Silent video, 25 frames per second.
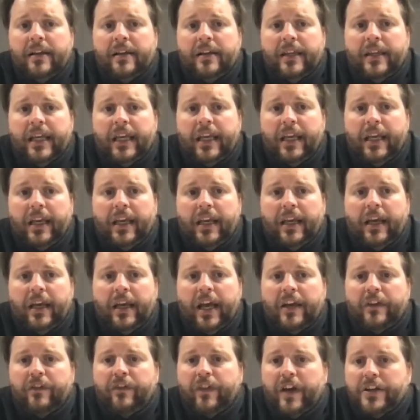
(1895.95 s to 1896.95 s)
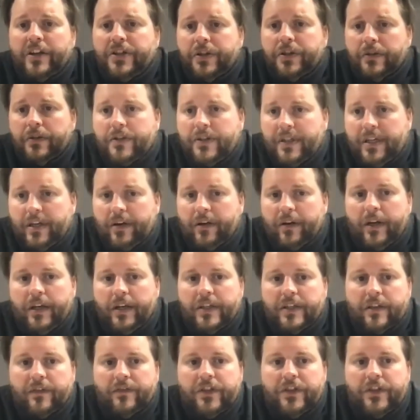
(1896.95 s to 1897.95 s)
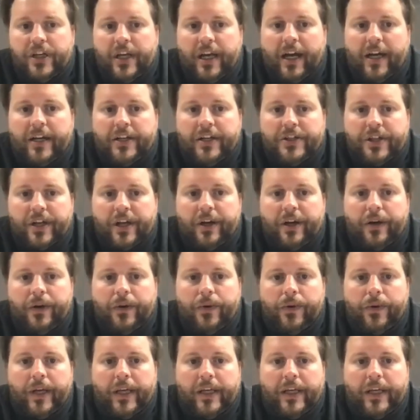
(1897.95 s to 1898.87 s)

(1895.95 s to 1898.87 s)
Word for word: the adventure series of GI Joe